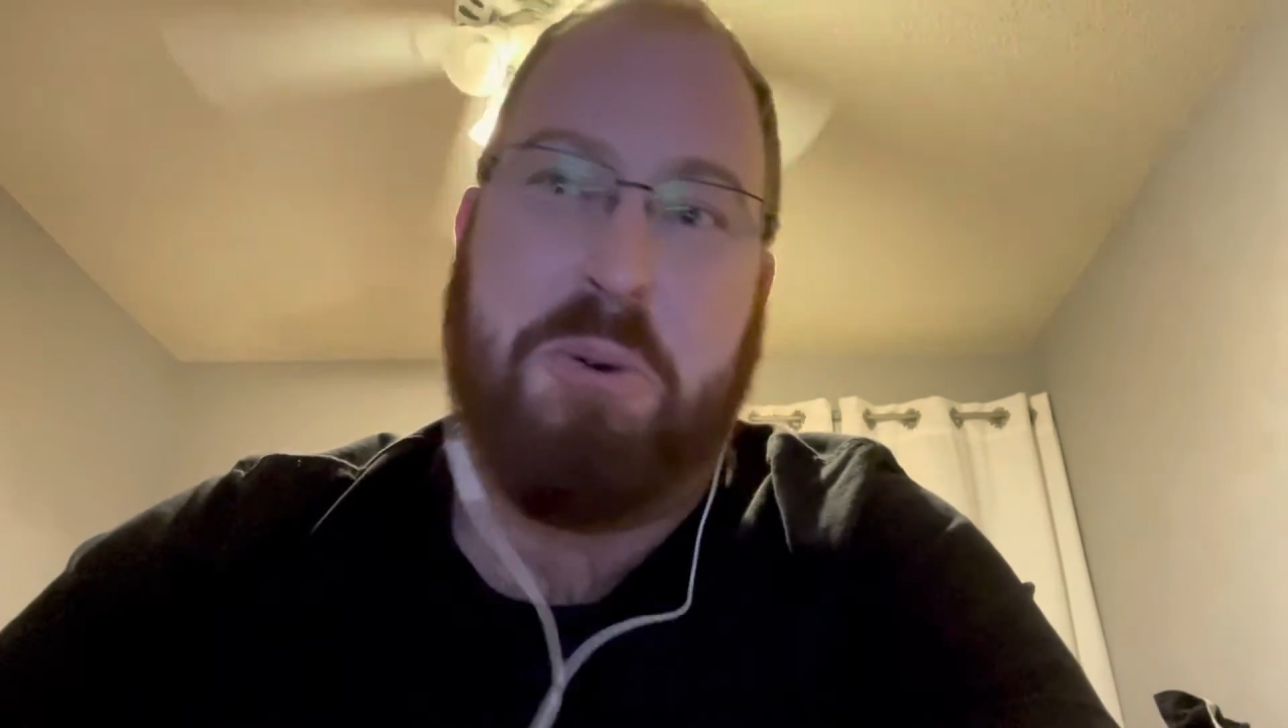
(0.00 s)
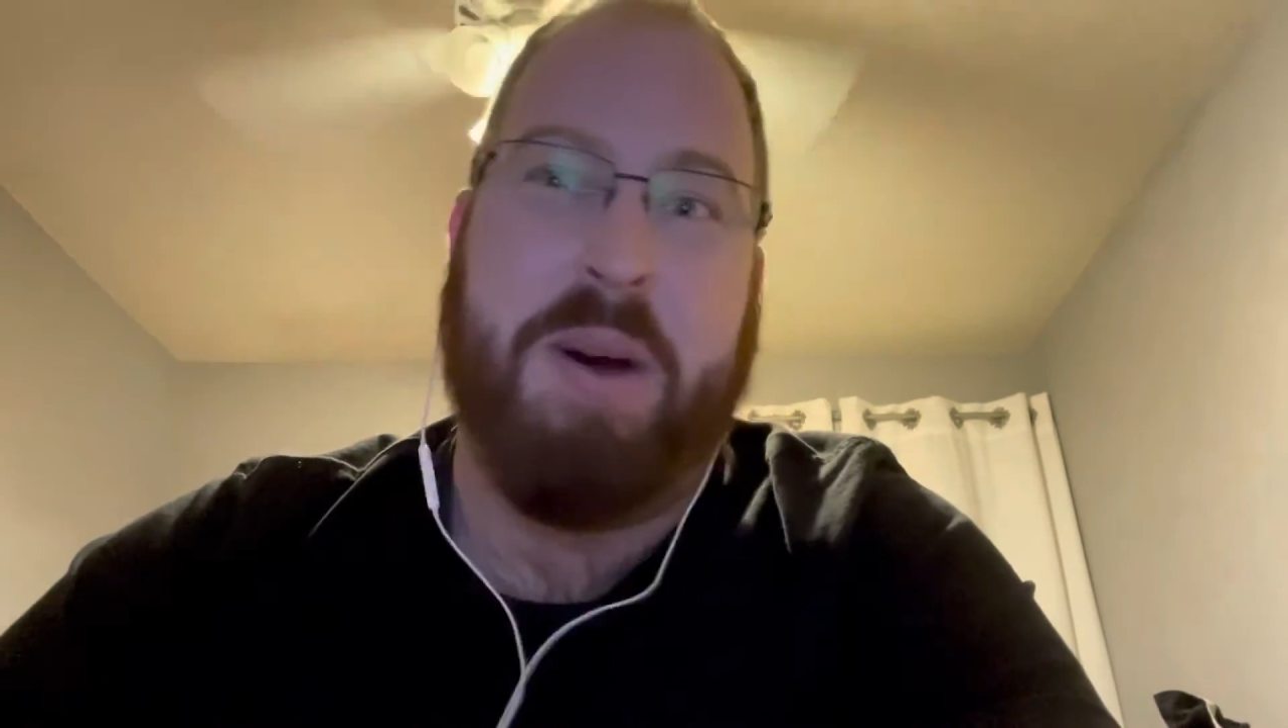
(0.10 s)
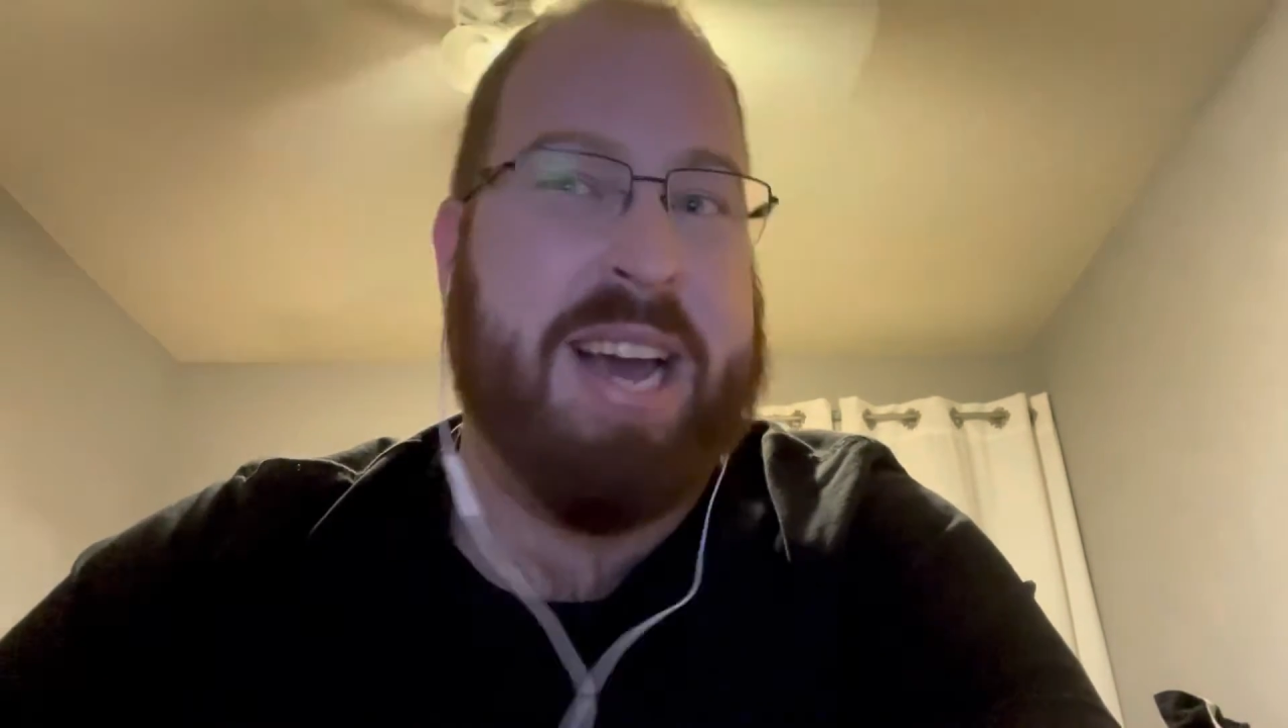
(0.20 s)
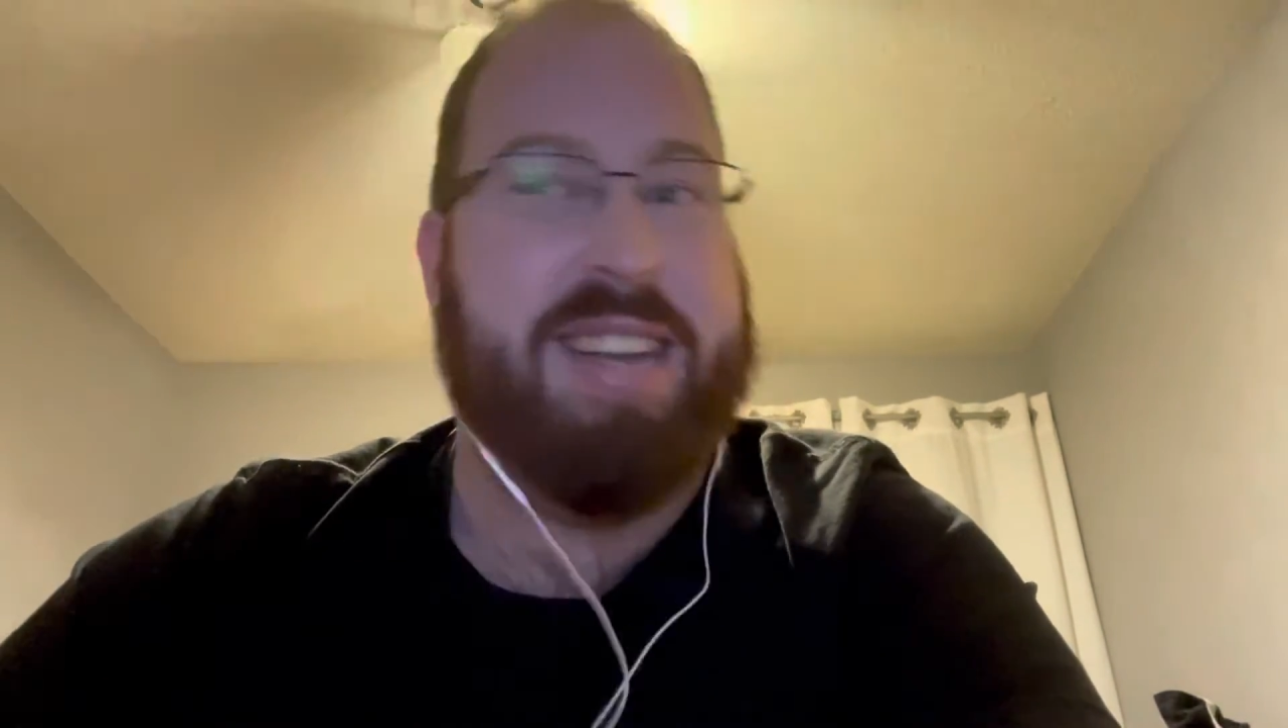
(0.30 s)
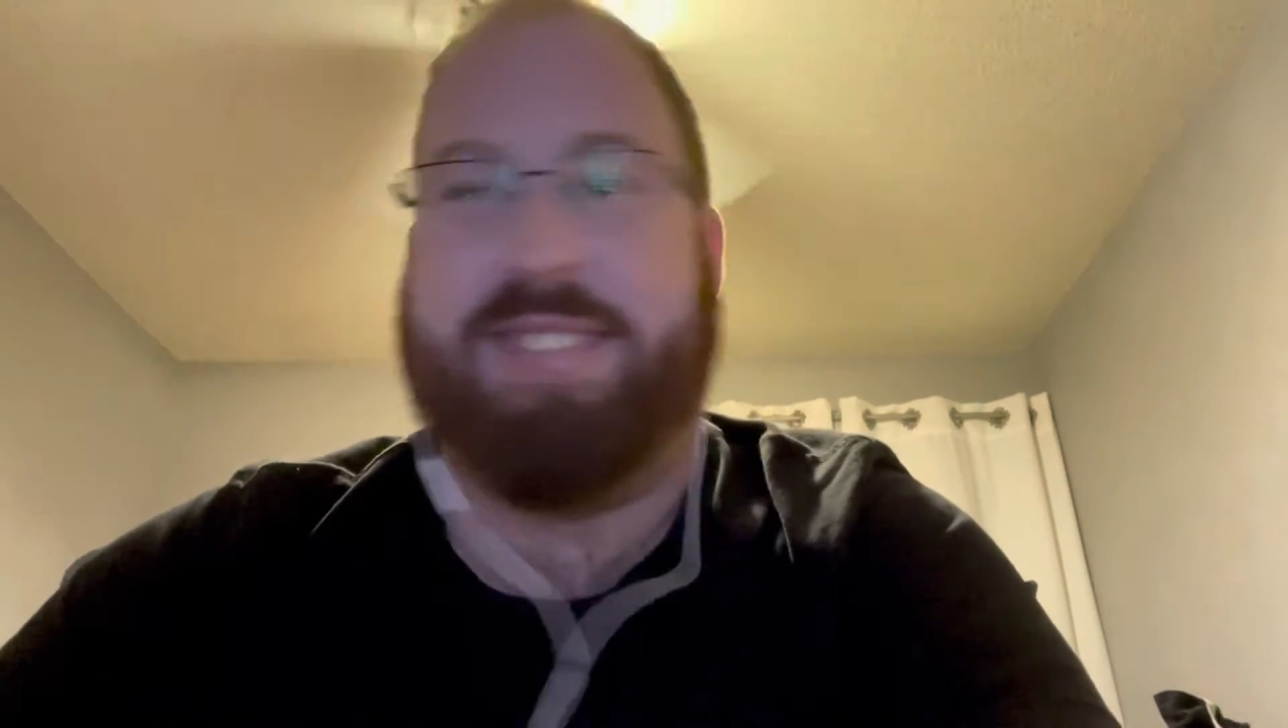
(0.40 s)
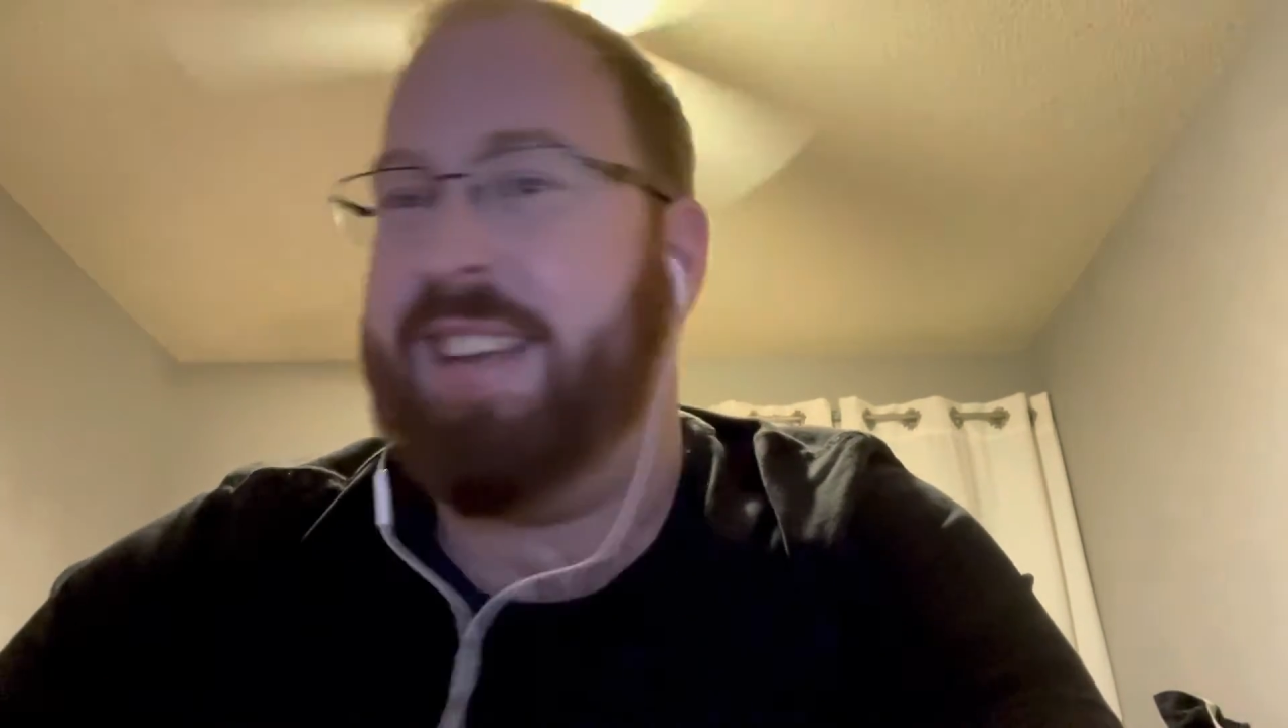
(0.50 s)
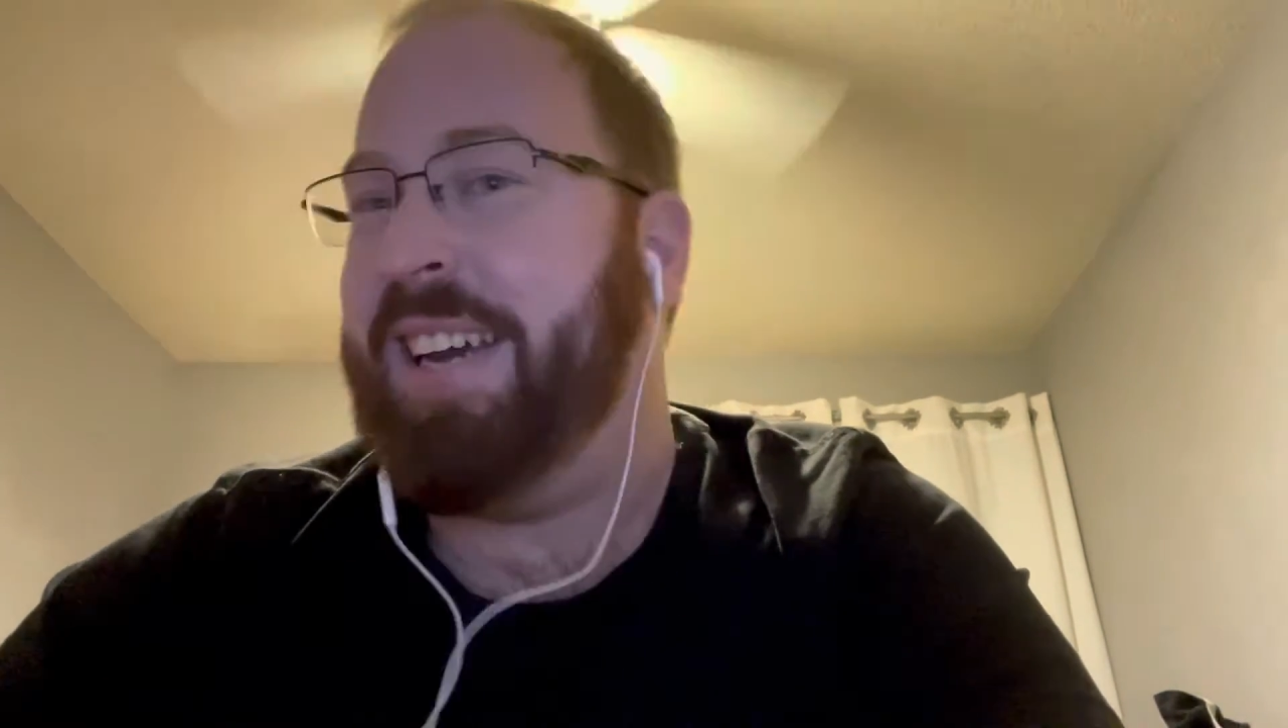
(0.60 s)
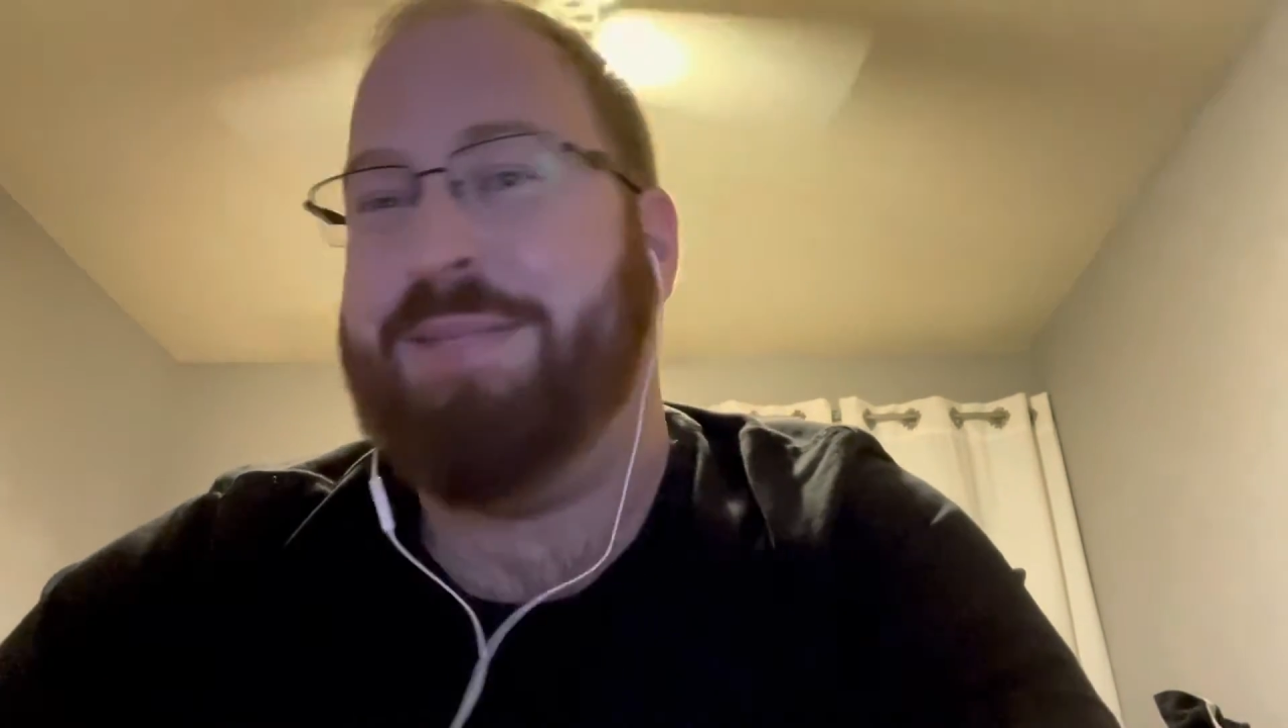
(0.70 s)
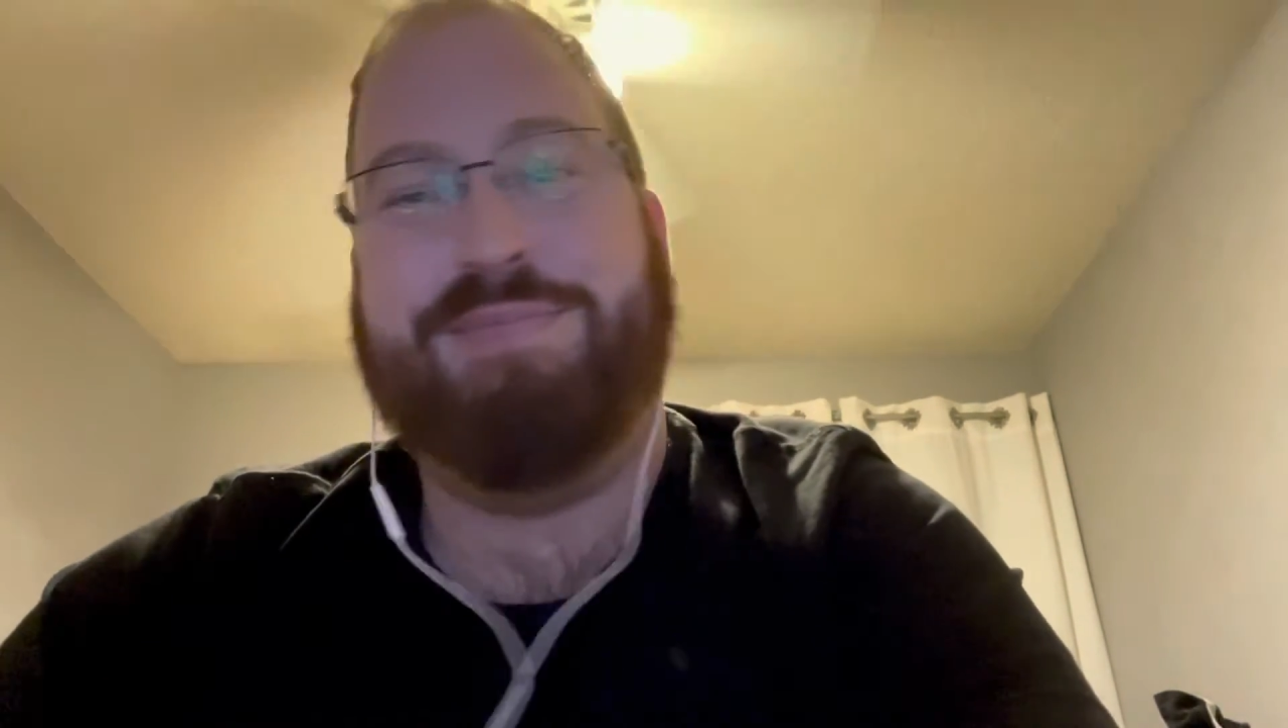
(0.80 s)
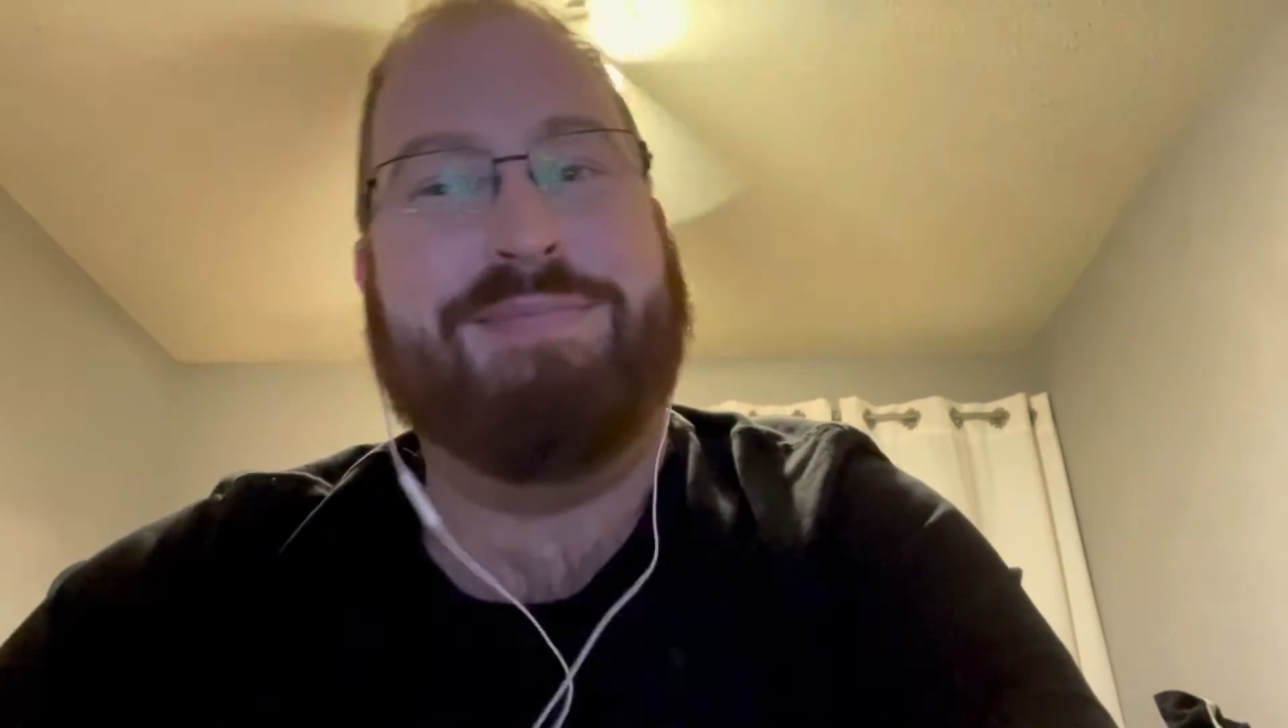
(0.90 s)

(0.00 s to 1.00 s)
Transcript: way, it's like,